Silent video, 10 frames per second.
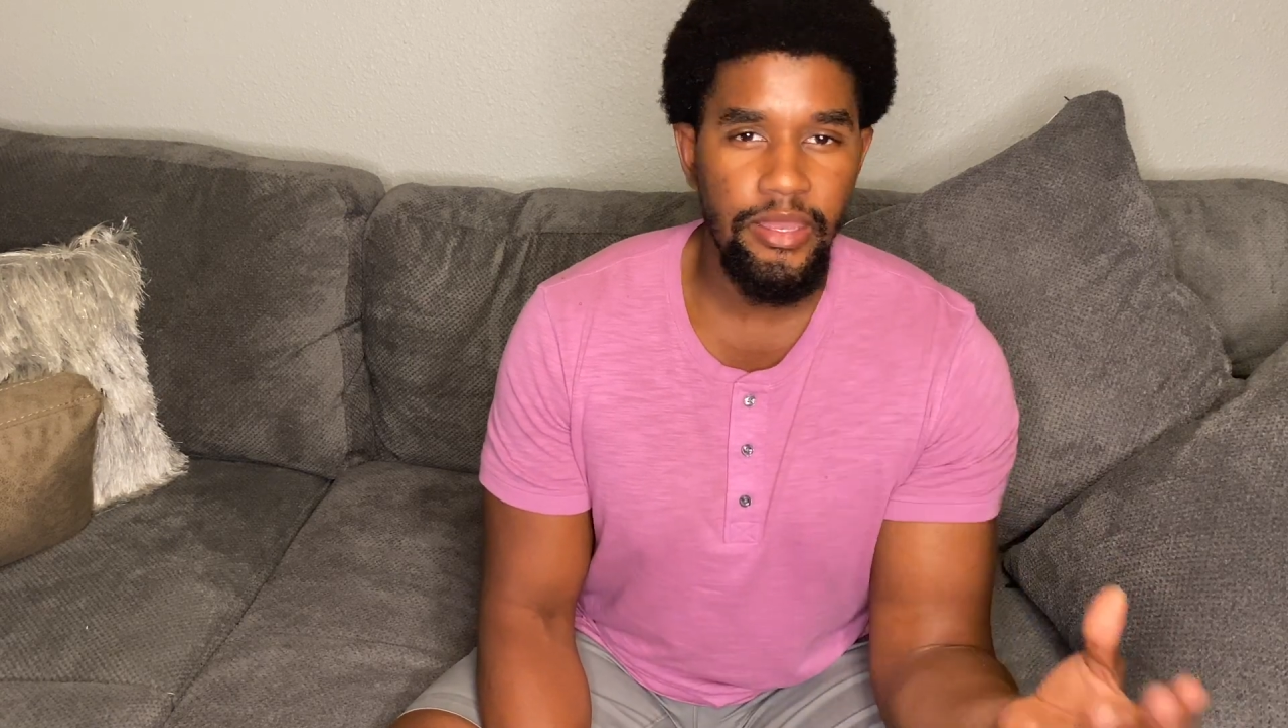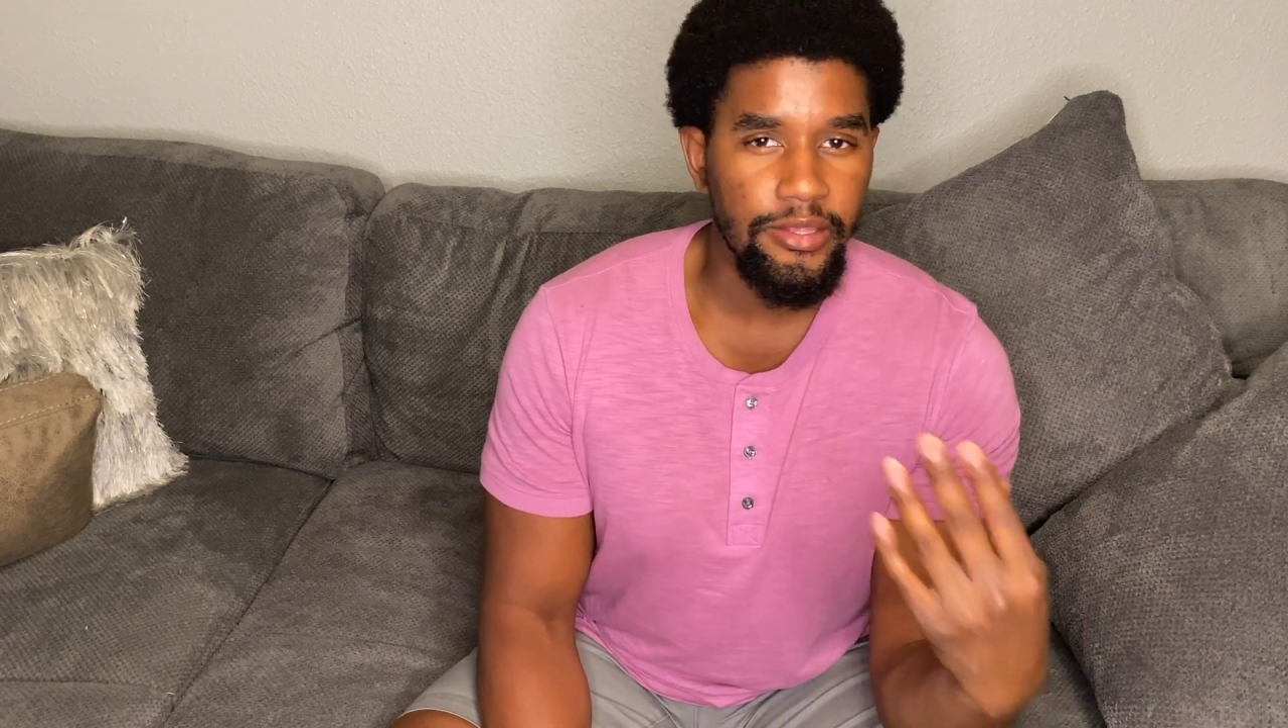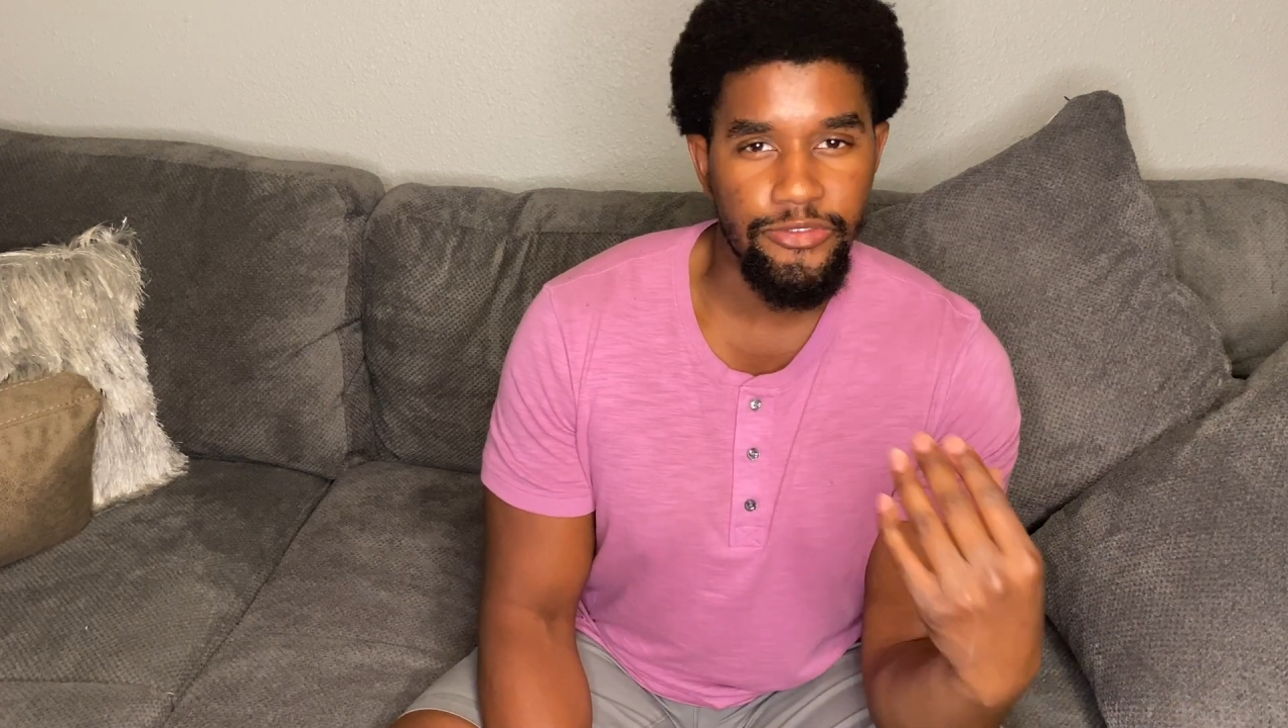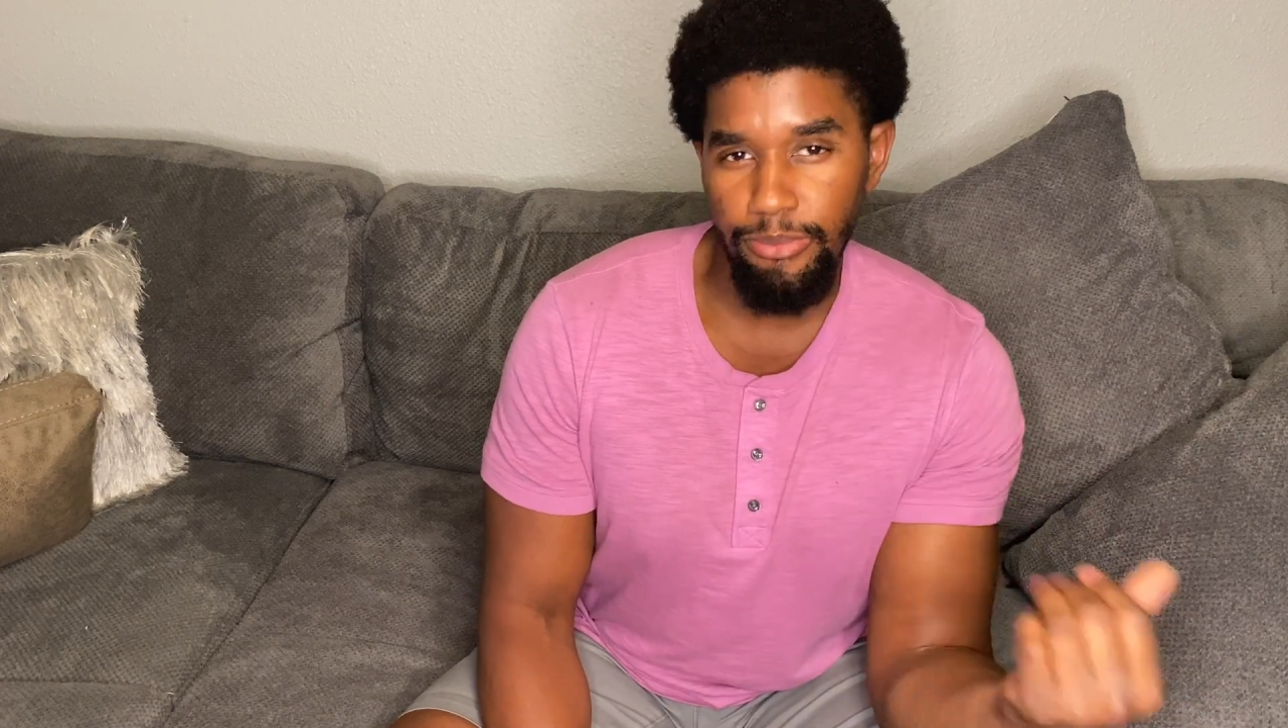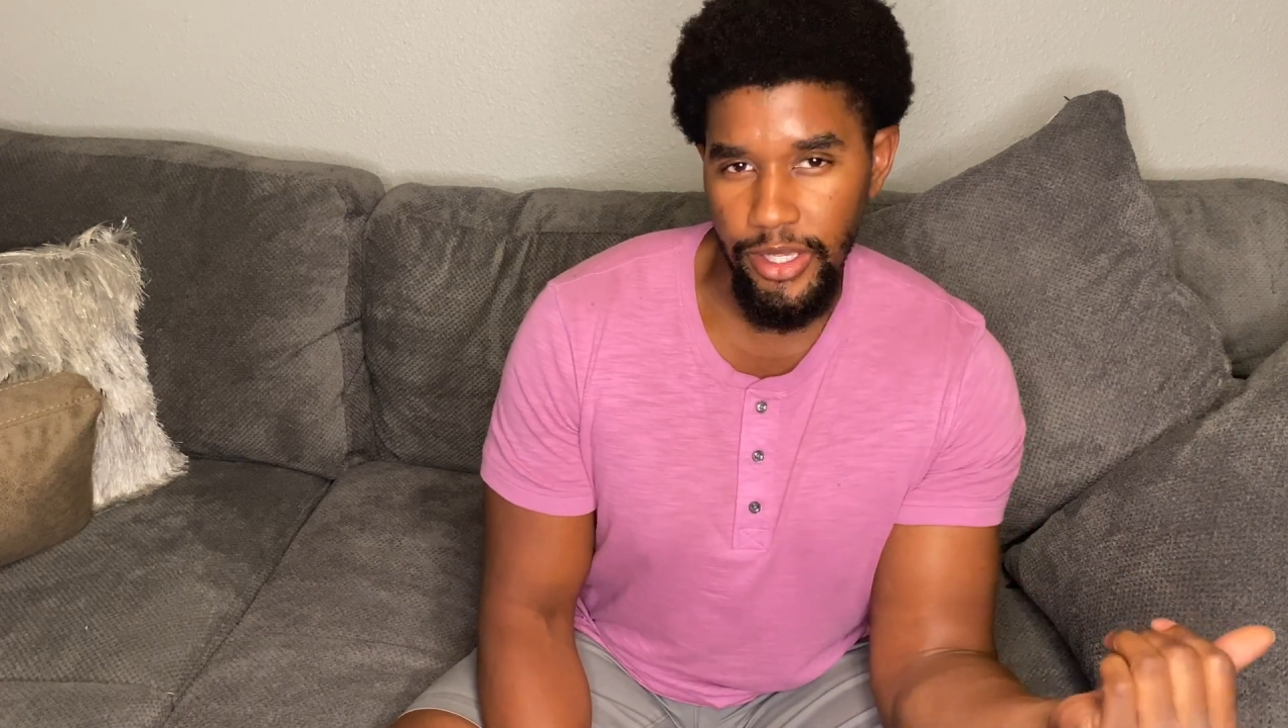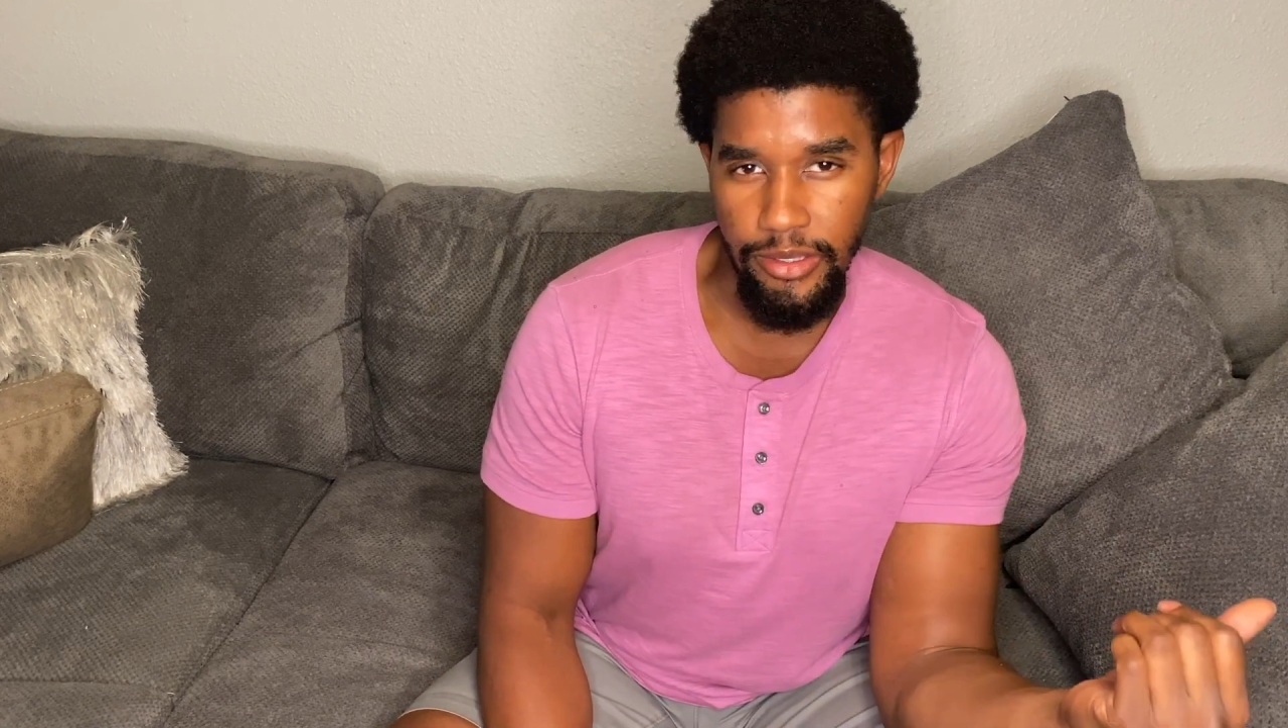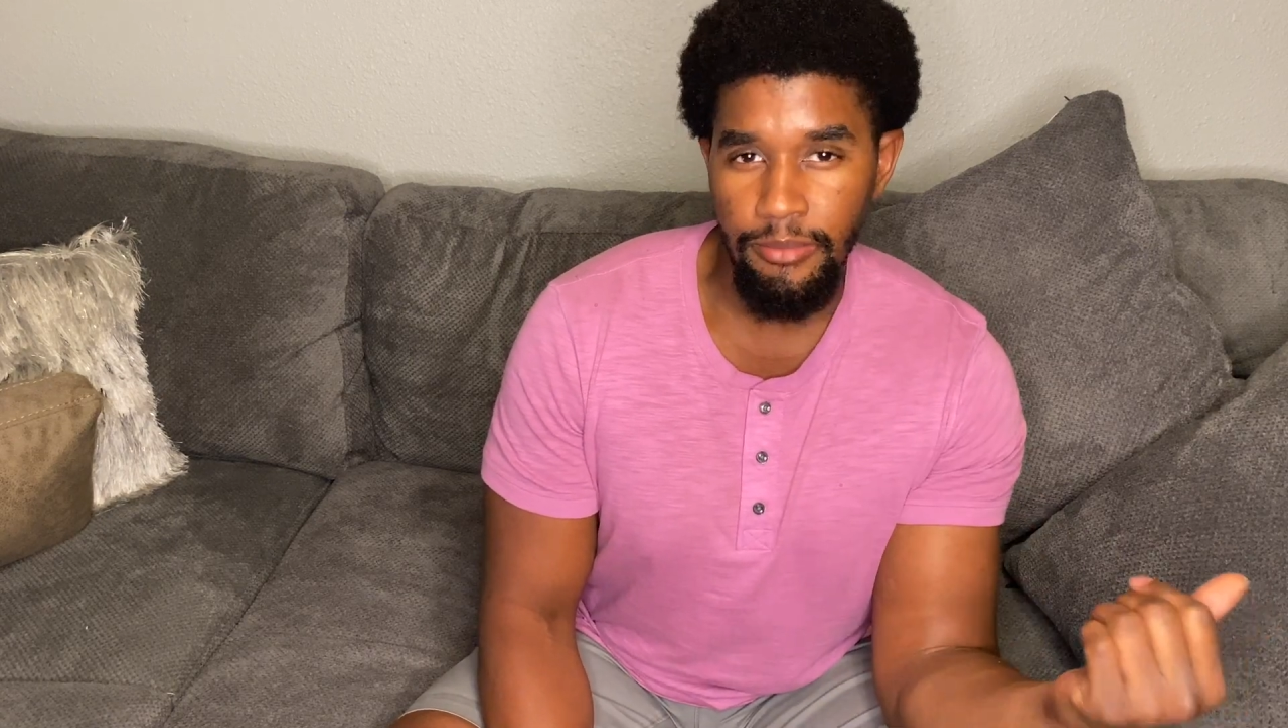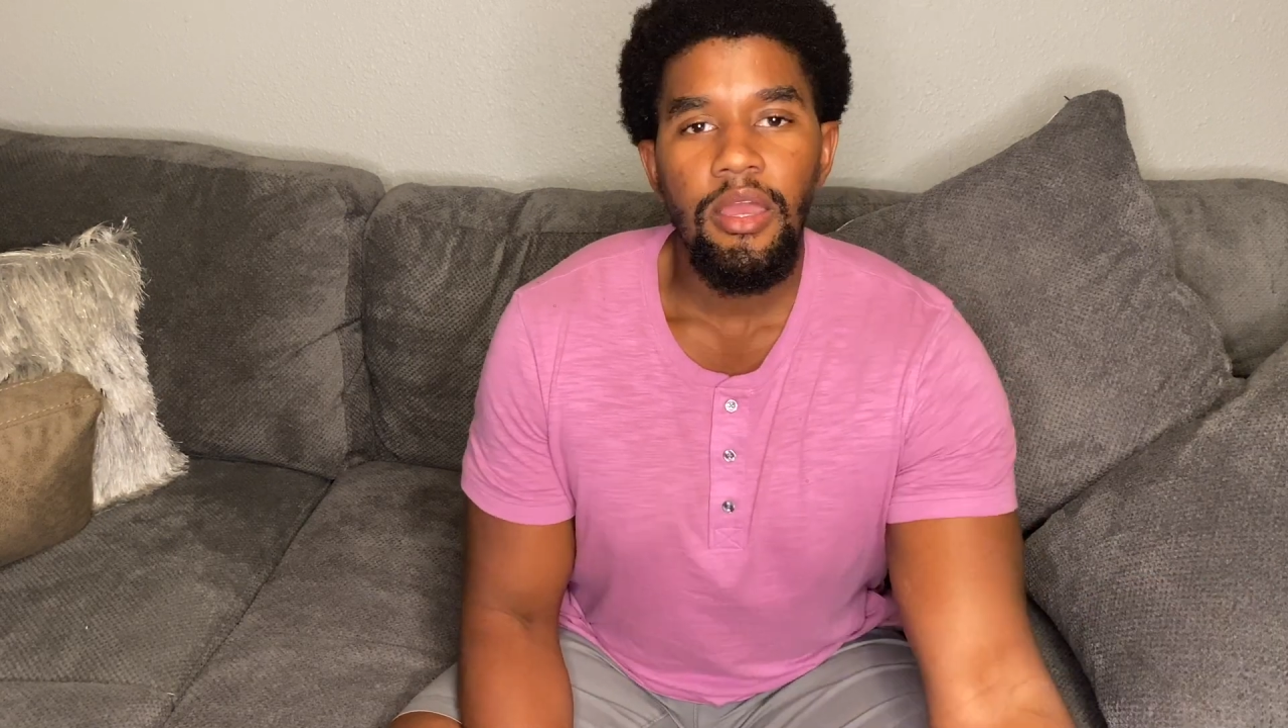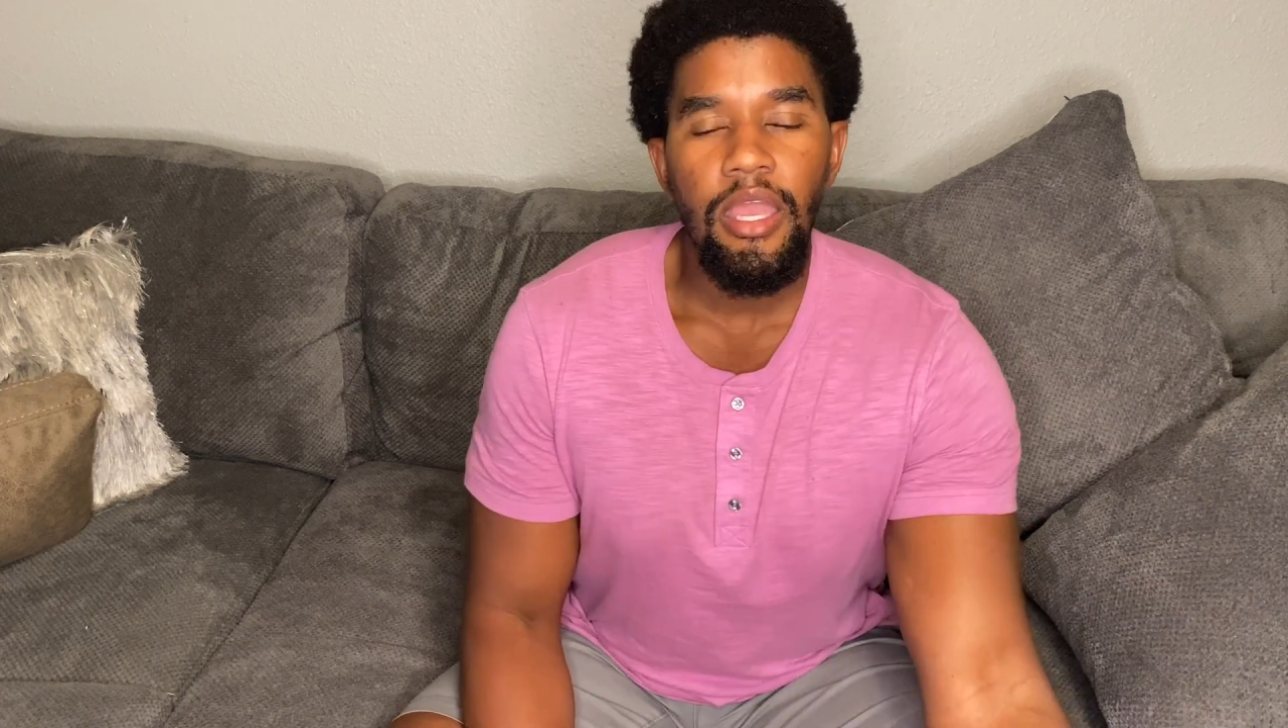ends meet.